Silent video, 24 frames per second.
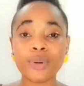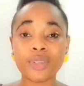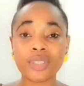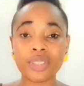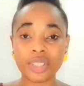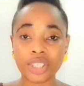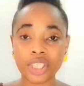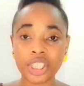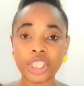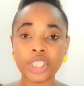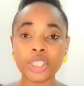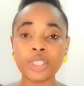but
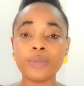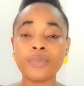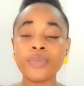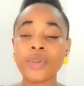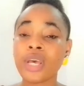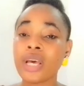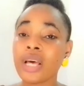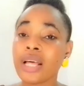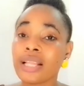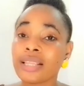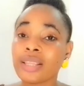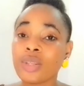still
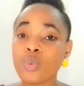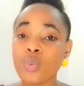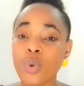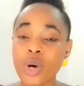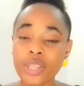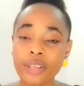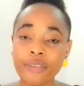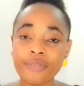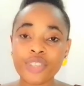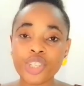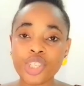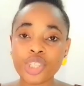the
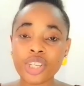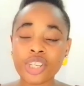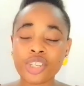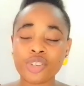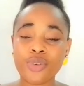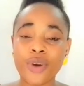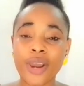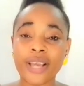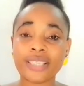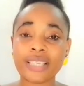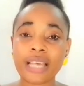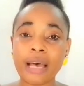word of Jesus
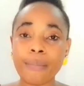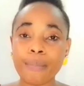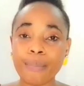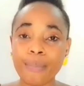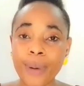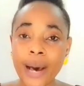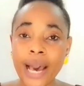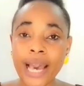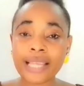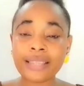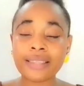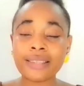Christ
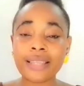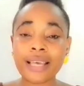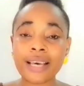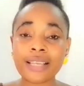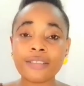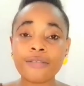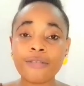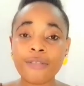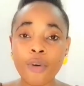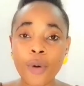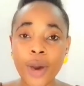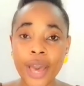
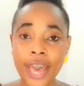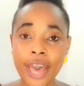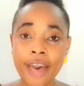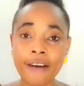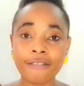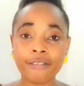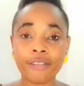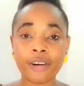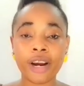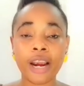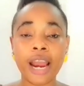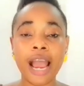abided
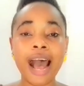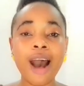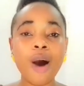forever,